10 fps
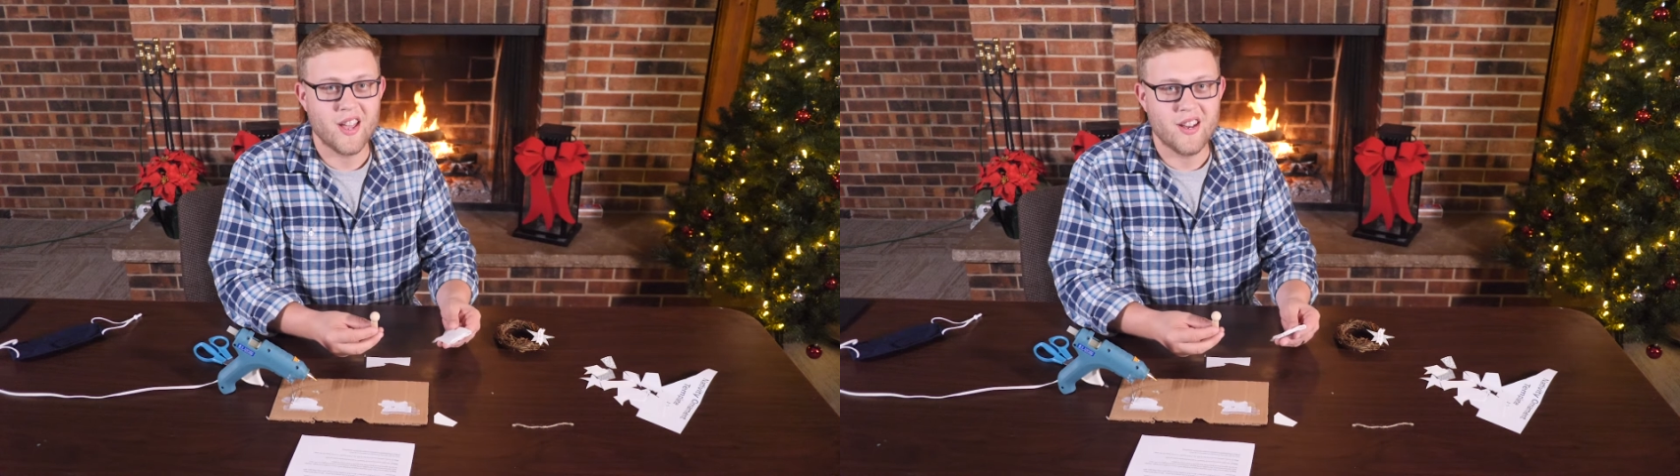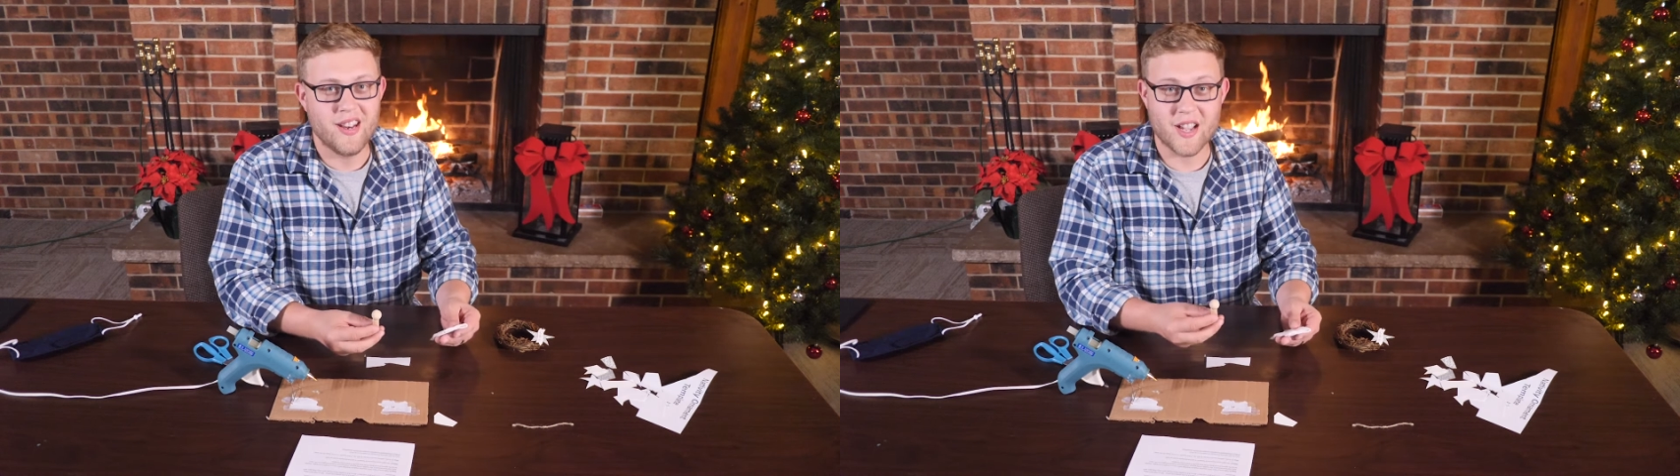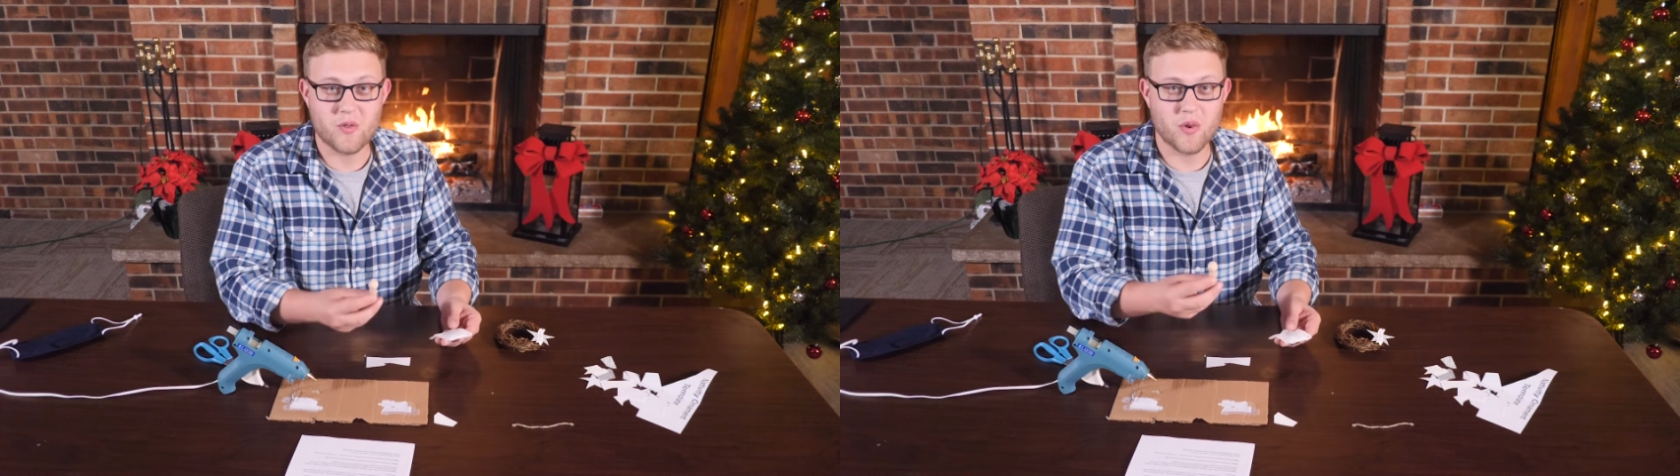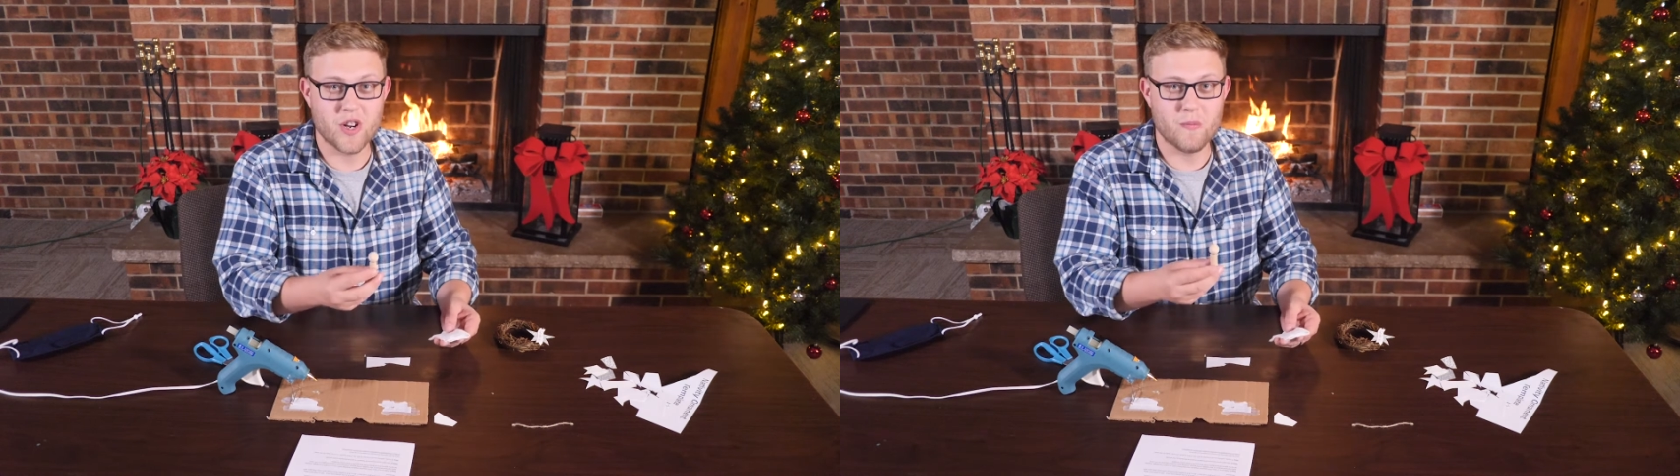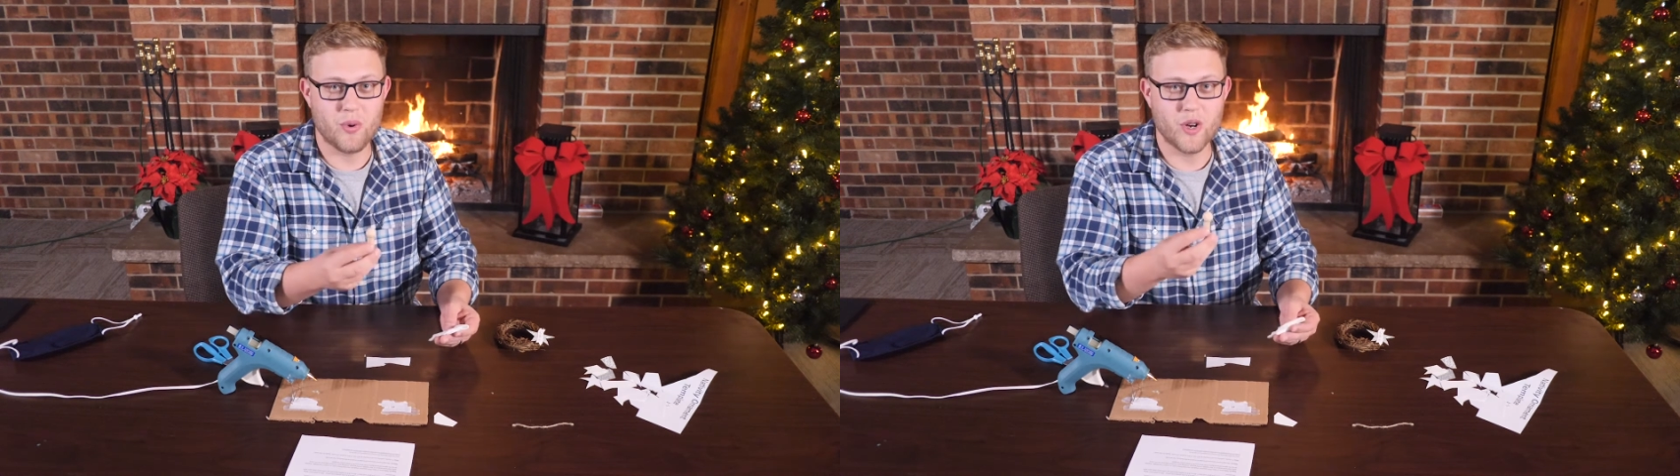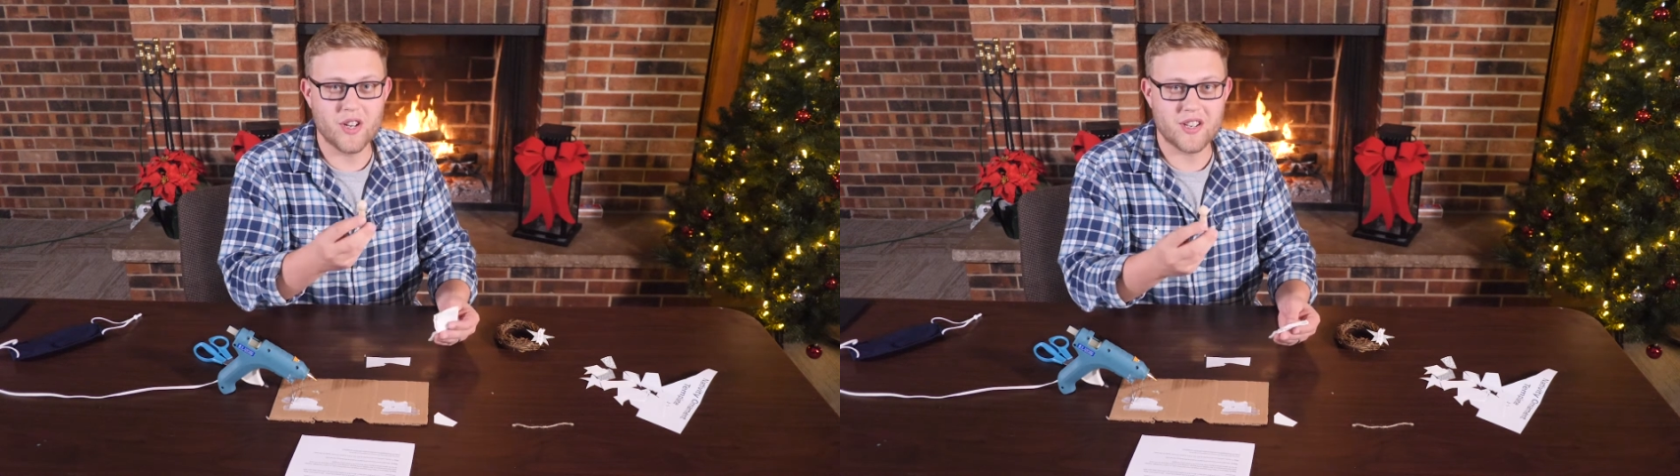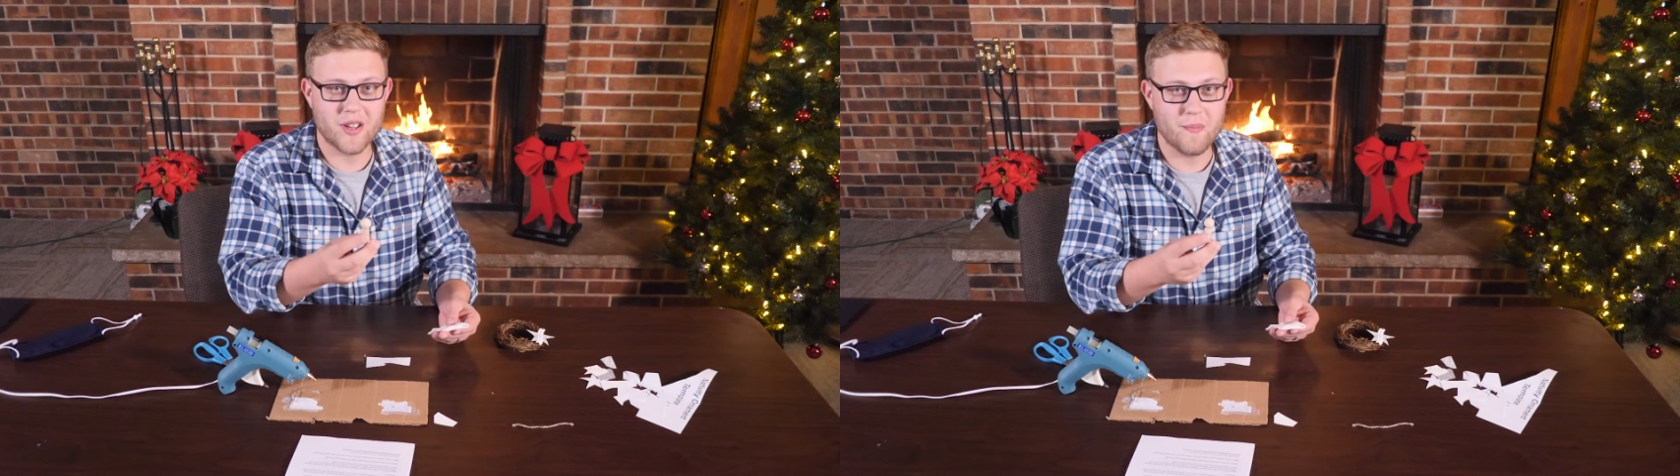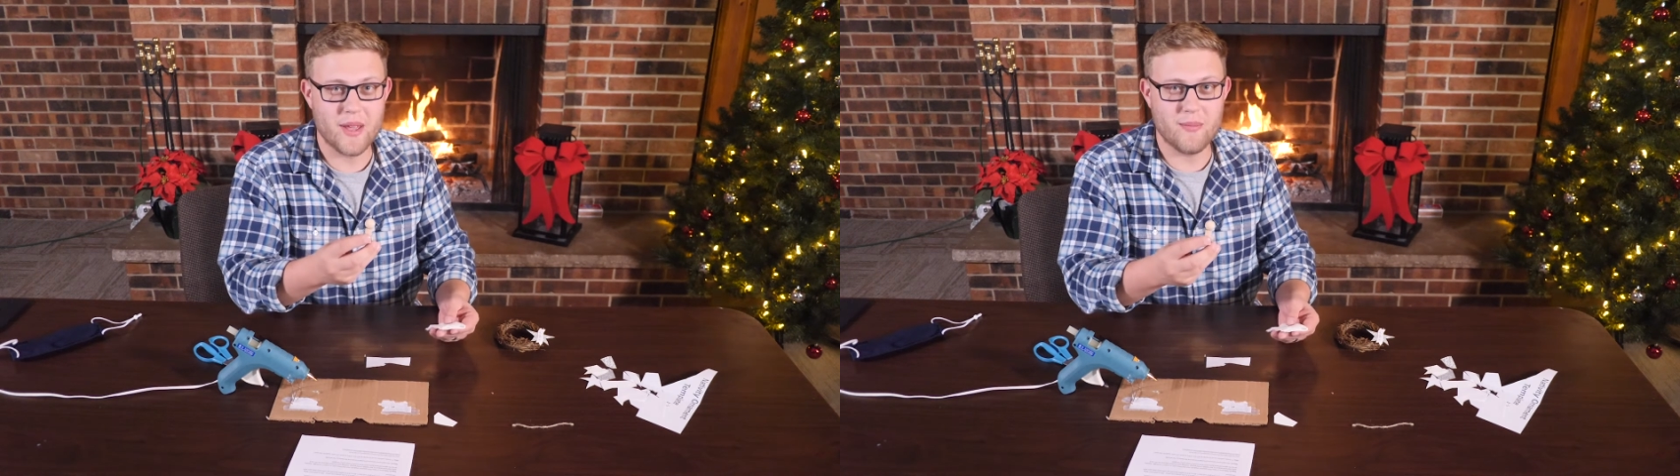Next, we're gonna put
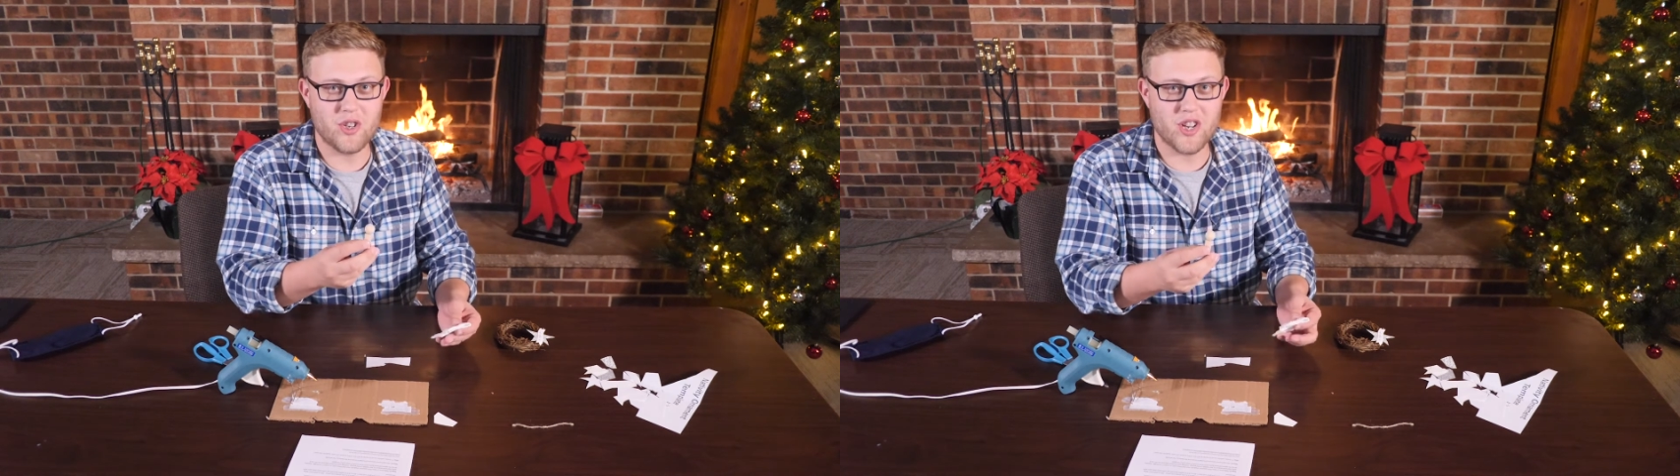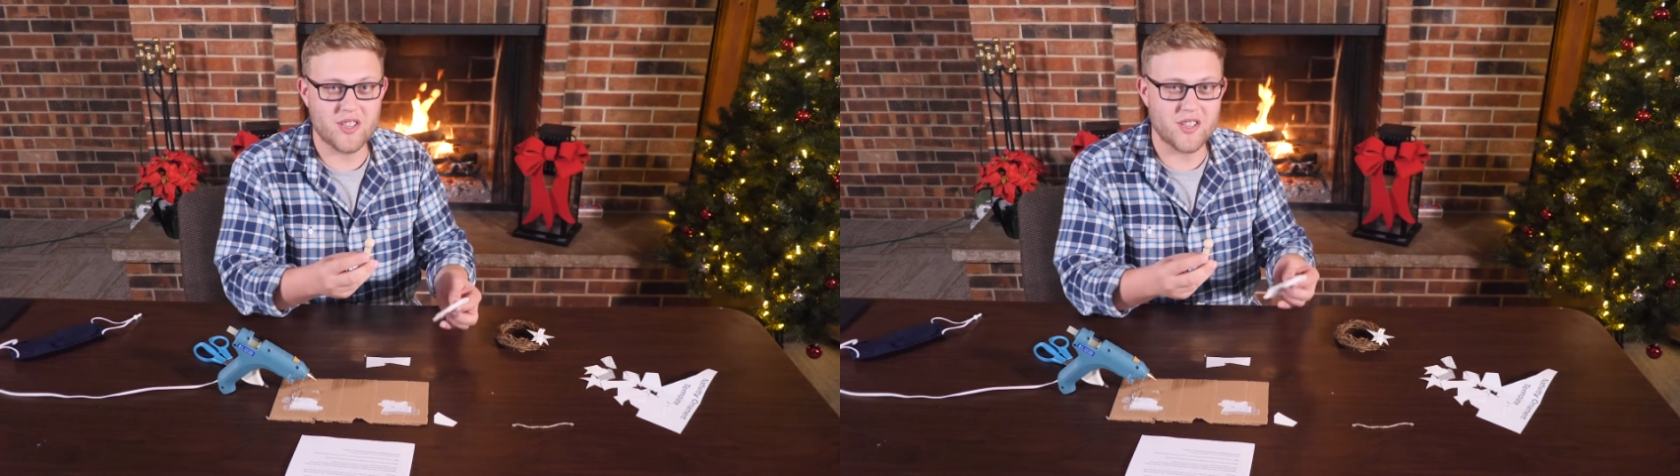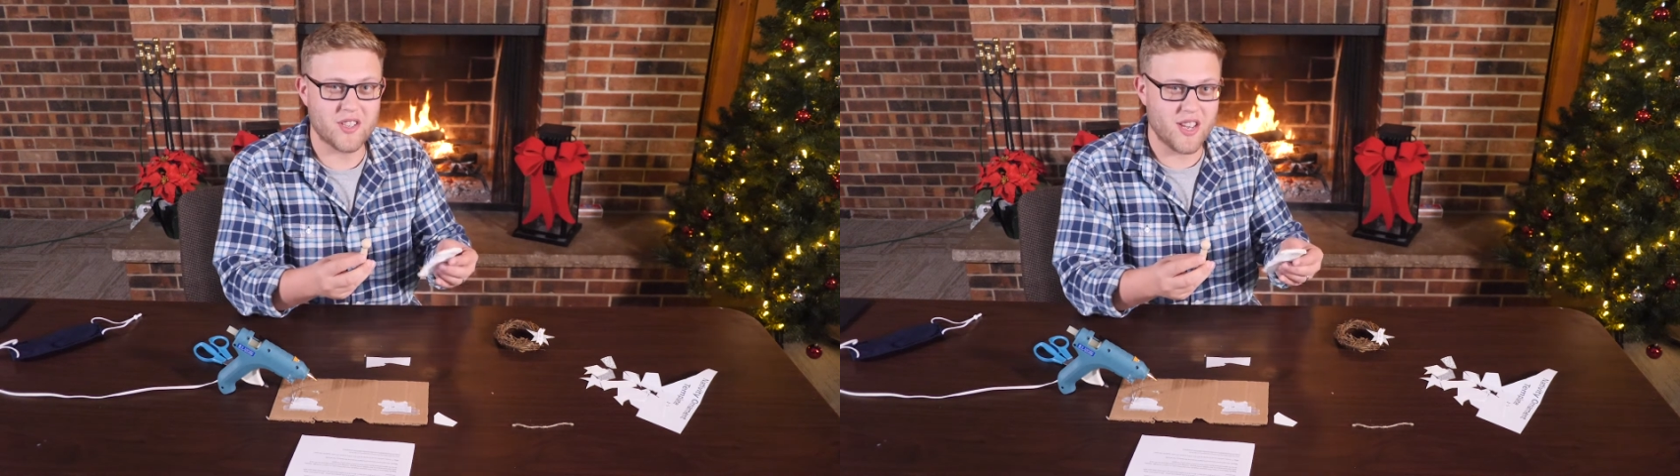baby Jesus